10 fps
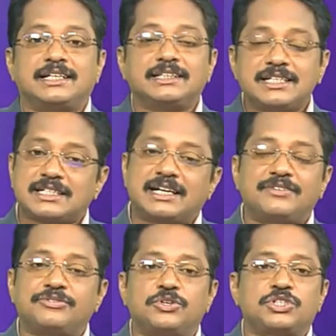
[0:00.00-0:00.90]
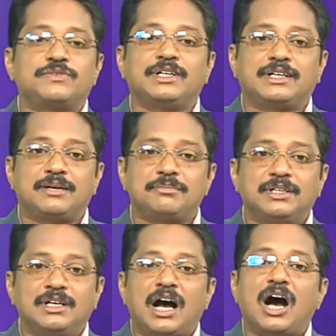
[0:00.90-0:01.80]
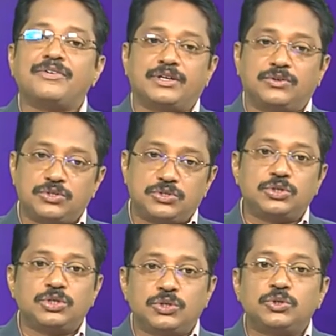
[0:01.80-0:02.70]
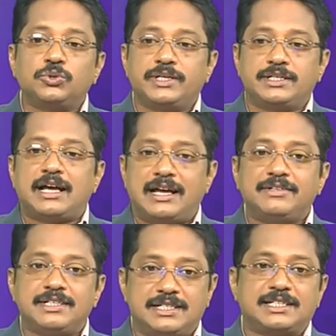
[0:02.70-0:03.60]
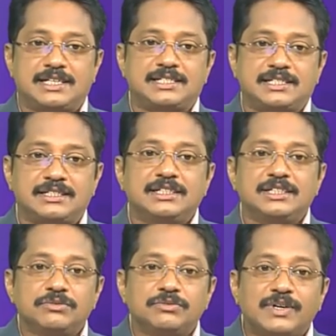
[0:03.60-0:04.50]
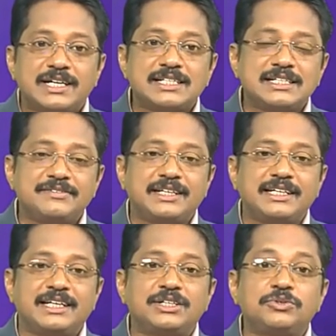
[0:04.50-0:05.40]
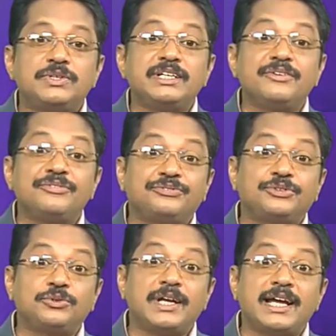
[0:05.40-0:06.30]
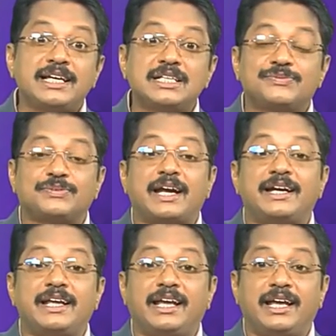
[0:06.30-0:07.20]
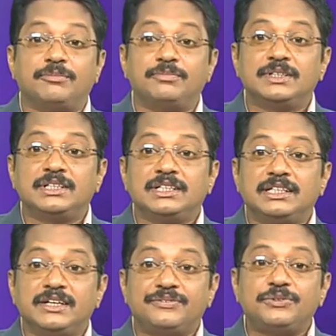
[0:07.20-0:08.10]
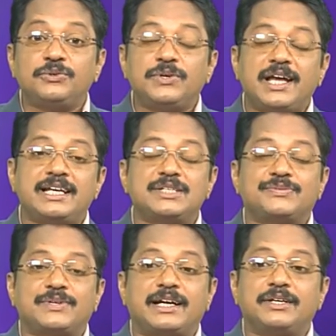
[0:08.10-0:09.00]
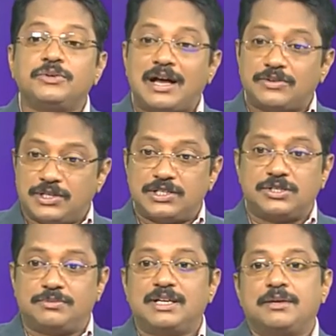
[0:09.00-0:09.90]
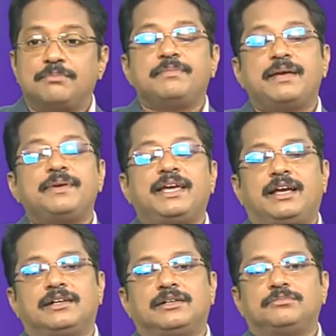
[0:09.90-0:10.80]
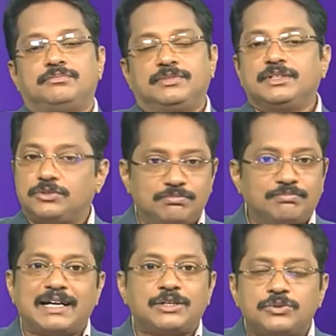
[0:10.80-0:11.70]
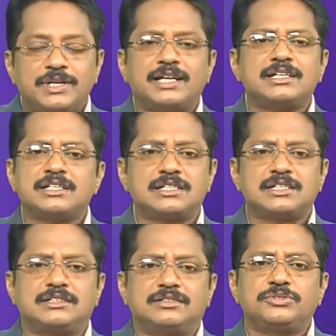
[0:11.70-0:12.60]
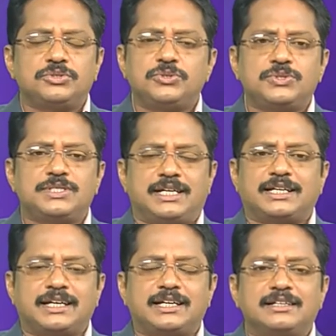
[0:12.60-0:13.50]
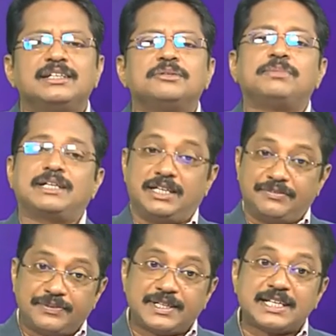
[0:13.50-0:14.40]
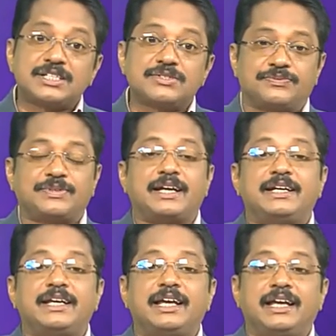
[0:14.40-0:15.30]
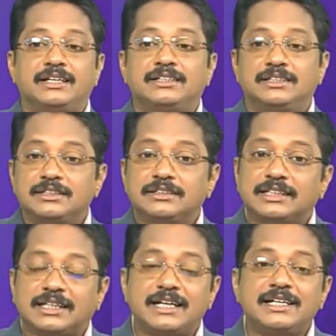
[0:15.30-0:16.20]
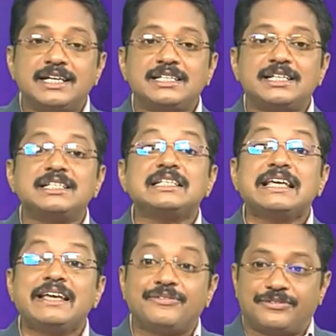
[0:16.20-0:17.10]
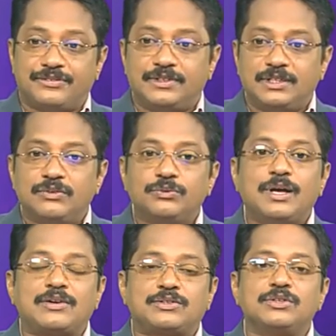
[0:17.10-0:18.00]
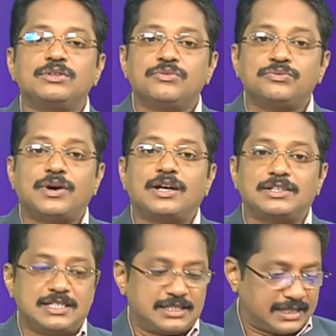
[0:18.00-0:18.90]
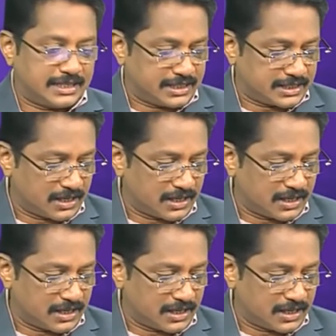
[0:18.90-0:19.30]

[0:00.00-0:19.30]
This kind of question will come. How we are going to do it, I will discuss it. What is given here, if today is Friday, if today is Friday, you have to assume maybe but today is Tuesday, correct? But if it is Friday, the condition is if, we have to follow this condition.